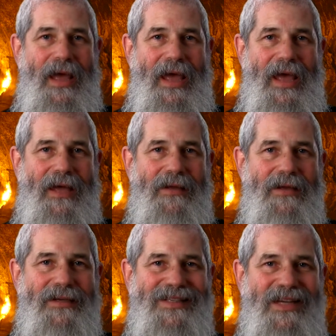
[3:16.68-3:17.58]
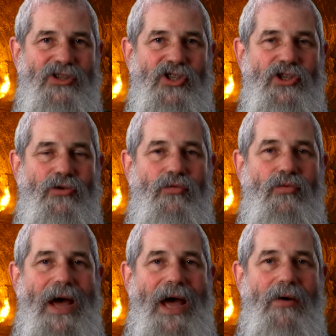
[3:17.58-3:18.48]
and, in a sense,
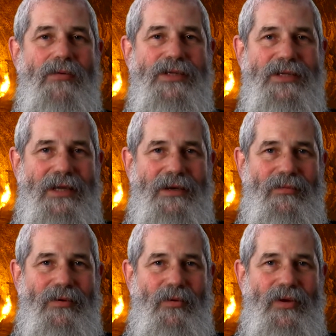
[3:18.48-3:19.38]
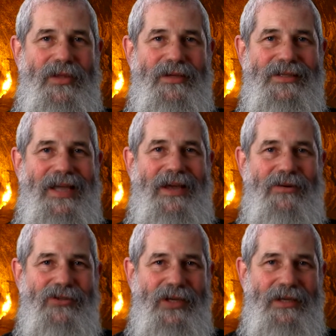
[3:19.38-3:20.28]
surrounds him with his
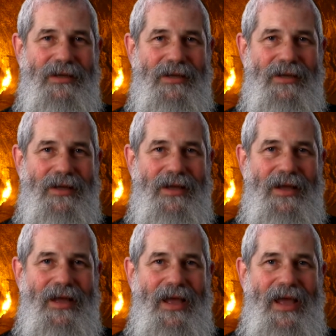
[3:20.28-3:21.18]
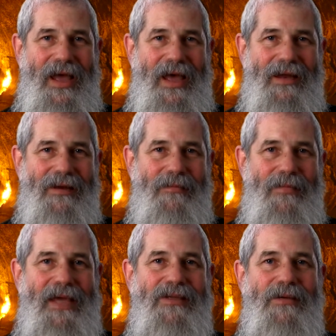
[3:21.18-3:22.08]
energy and
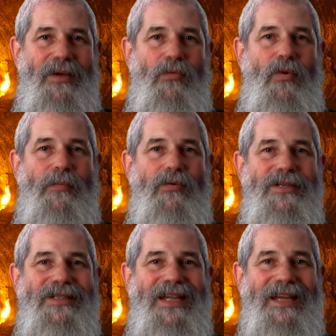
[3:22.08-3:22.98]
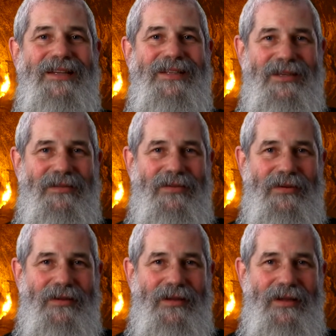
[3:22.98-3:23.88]
makes him a
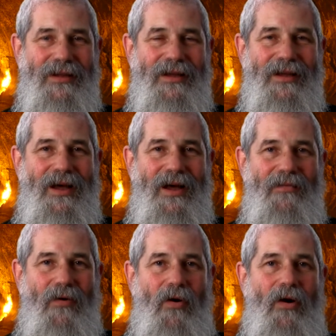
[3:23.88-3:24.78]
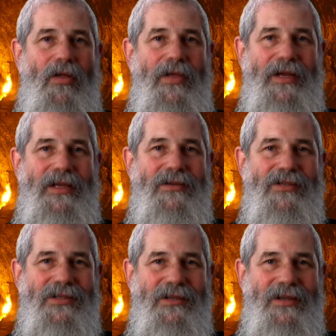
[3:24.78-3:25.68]
representative of all that he
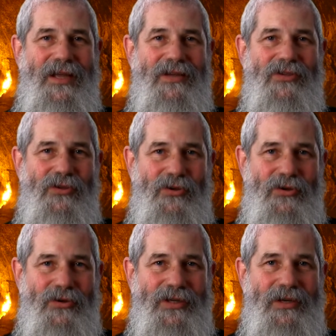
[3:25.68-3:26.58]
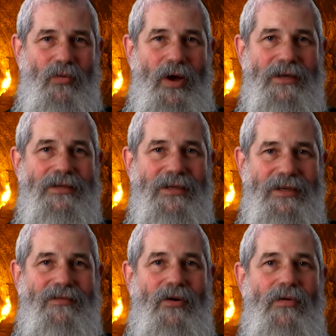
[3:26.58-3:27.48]
has learned and wanted to
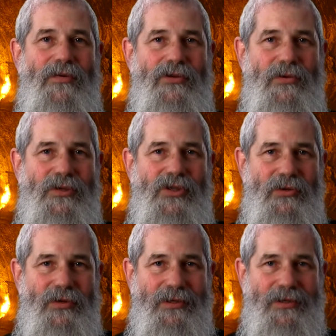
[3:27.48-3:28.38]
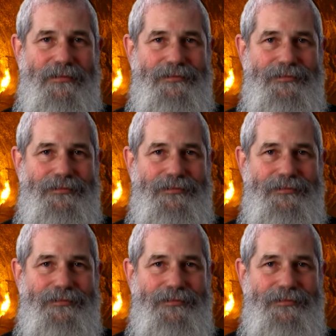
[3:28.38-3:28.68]
give over to his student.